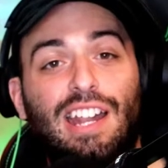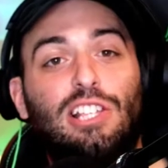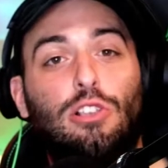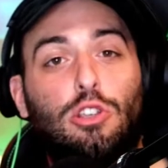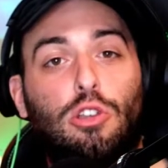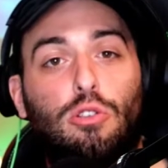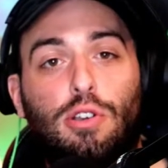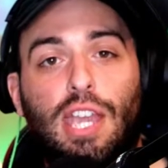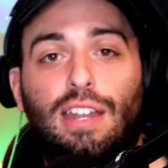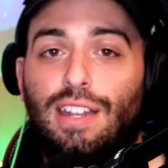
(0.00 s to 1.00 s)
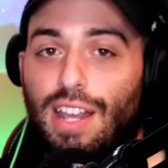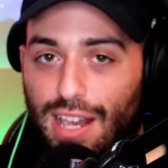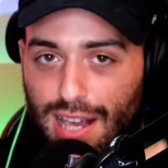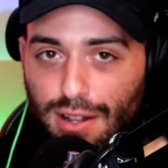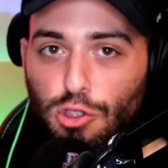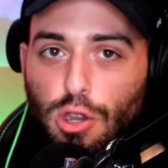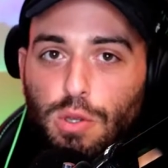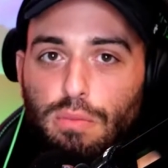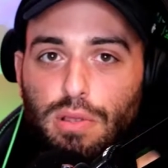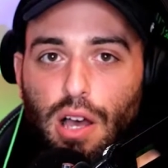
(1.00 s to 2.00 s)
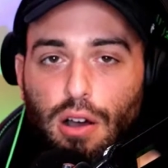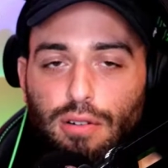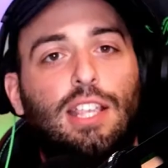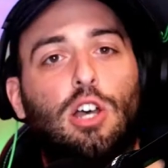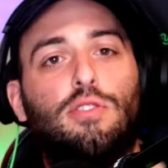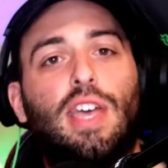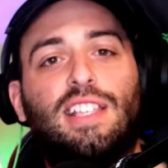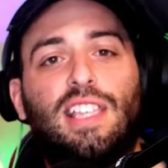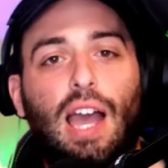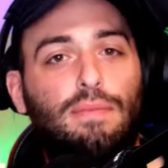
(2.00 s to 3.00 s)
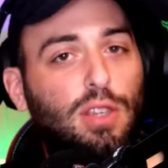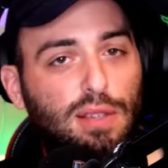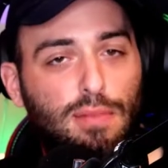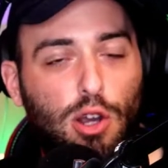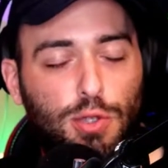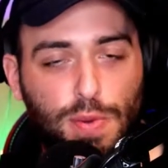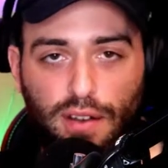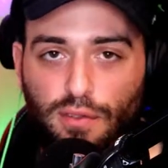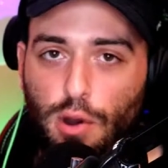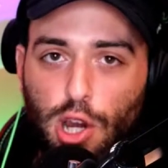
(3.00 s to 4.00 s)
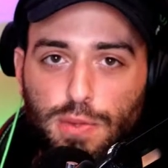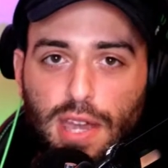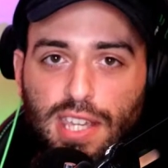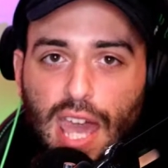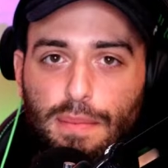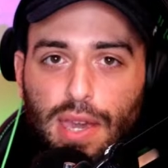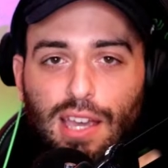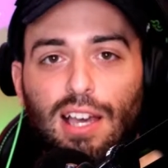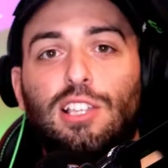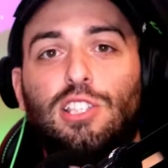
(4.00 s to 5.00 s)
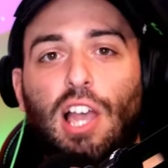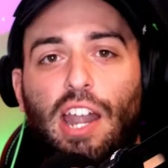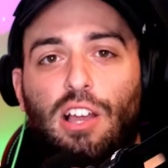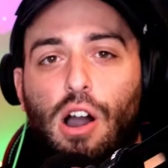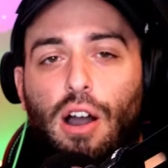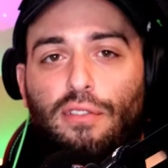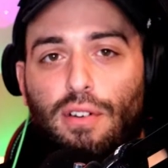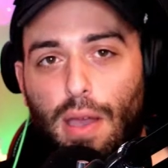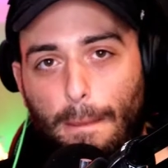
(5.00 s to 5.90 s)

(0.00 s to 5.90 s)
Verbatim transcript: and that is also located in the description below. Until next time, this is Marsman from Marsman Gaming, signing off.